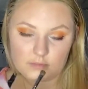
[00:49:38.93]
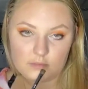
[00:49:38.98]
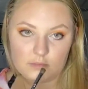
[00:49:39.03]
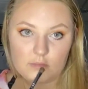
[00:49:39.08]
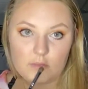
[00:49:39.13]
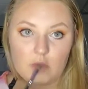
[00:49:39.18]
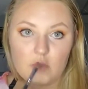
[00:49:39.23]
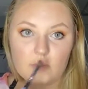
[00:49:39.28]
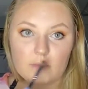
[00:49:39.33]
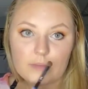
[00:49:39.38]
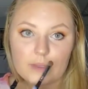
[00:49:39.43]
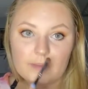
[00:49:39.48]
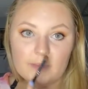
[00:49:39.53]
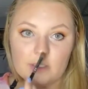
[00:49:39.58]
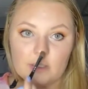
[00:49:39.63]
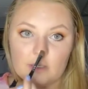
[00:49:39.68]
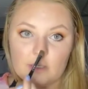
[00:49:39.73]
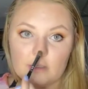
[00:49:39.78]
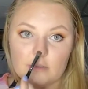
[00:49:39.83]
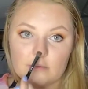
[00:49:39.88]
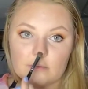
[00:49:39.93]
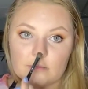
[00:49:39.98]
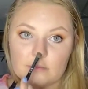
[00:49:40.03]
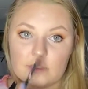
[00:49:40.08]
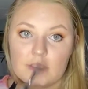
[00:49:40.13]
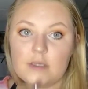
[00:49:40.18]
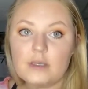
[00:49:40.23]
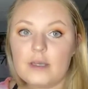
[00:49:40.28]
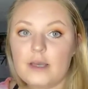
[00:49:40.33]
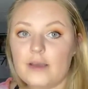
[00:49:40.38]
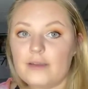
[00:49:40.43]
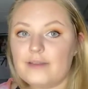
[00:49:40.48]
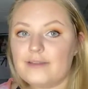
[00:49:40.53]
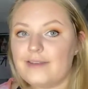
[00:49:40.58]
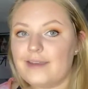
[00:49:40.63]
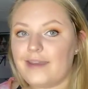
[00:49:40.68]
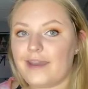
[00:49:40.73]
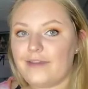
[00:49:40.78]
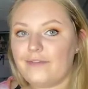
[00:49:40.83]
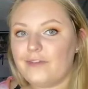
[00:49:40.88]
no, maybe not. I
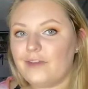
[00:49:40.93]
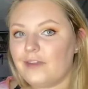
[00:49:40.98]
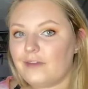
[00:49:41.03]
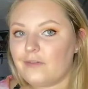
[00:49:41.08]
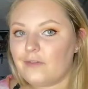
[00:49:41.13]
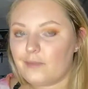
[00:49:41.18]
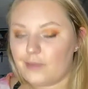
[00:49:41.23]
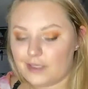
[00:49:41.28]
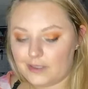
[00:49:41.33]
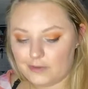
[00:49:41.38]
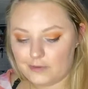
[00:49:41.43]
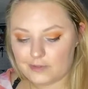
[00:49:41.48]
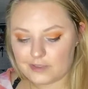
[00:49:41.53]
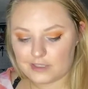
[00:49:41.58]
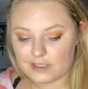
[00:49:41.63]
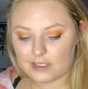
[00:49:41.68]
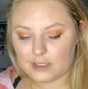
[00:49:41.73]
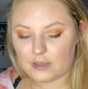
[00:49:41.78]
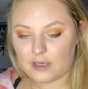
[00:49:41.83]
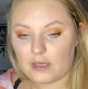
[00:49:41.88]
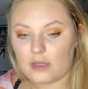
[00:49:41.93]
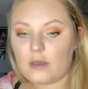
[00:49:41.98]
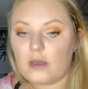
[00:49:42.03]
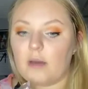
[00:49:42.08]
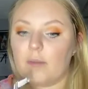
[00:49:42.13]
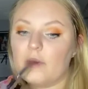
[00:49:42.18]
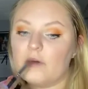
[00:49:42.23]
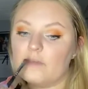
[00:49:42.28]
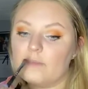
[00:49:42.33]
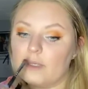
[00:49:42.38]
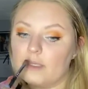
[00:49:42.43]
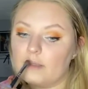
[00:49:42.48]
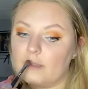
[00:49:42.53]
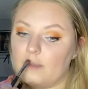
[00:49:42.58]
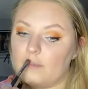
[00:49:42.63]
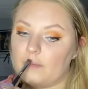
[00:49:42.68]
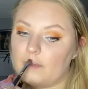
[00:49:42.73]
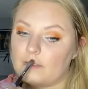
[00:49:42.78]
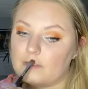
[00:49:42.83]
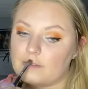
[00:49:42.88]
feel like from my nose and like above my
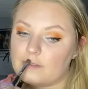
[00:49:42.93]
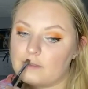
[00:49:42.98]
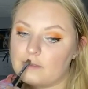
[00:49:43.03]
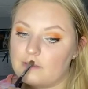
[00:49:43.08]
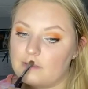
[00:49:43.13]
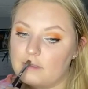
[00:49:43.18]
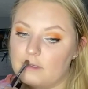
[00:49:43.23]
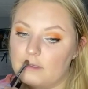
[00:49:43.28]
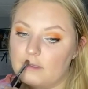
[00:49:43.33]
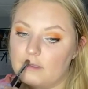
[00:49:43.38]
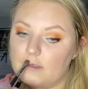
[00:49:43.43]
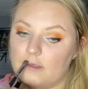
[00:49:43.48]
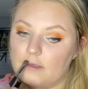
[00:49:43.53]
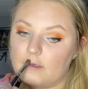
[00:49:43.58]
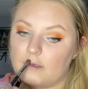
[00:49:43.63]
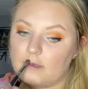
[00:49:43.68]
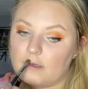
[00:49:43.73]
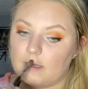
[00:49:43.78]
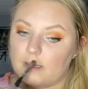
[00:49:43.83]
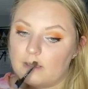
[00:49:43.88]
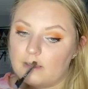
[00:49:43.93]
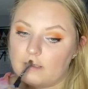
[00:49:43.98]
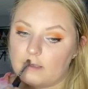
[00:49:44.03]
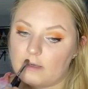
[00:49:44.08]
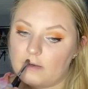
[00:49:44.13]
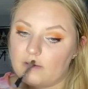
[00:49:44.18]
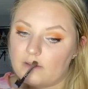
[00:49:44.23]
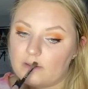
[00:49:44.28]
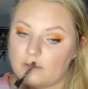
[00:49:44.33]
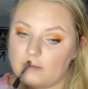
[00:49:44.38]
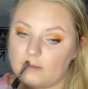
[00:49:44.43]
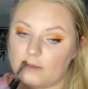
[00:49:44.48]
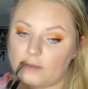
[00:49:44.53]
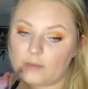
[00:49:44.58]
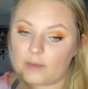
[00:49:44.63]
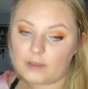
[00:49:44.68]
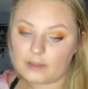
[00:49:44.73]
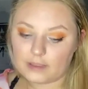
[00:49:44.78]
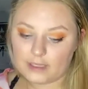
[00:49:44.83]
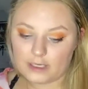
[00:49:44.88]
lip, I should kind of go with a little
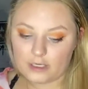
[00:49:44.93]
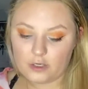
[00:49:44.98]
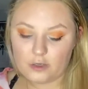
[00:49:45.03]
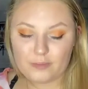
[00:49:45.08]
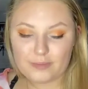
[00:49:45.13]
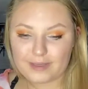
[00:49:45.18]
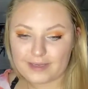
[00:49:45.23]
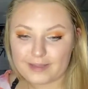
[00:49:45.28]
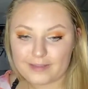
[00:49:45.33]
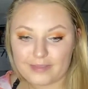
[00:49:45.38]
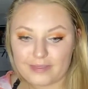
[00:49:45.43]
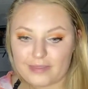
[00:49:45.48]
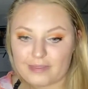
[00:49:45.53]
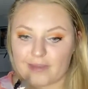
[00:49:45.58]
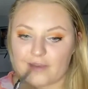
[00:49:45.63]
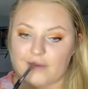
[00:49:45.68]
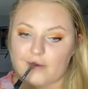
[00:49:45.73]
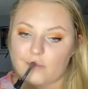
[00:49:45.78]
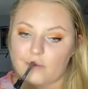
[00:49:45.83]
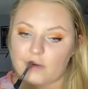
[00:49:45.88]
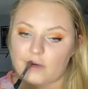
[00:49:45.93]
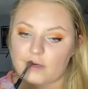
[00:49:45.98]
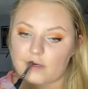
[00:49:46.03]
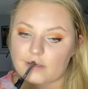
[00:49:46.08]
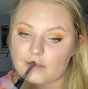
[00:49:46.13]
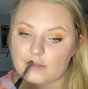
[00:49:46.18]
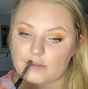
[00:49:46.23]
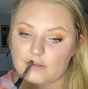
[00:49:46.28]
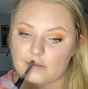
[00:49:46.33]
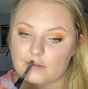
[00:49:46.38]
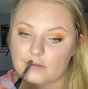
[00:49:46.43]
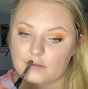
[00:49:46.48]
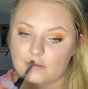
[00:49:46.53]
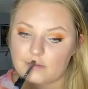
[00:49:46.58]
bit lighter, but I think it works.